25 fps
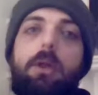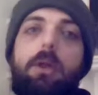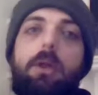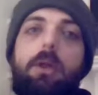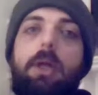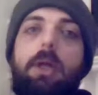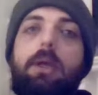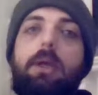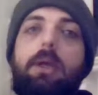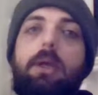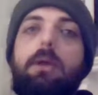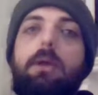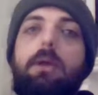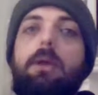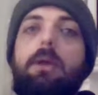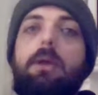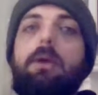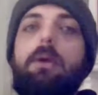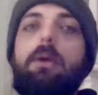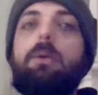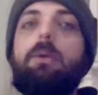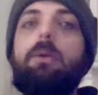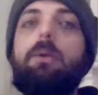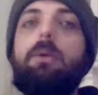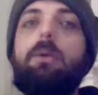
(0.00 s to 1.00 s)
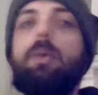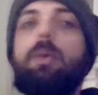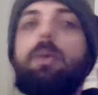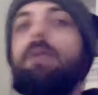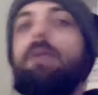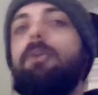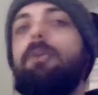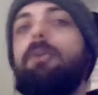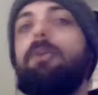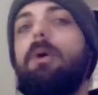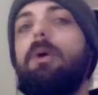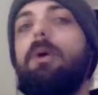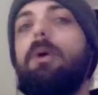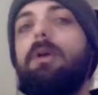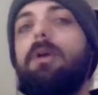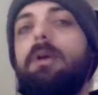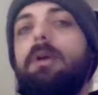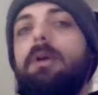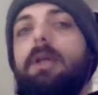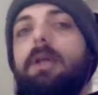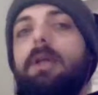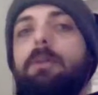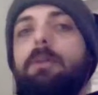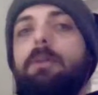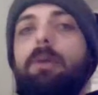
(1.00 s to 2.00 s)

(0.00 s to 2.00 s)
Like we love the Ronda in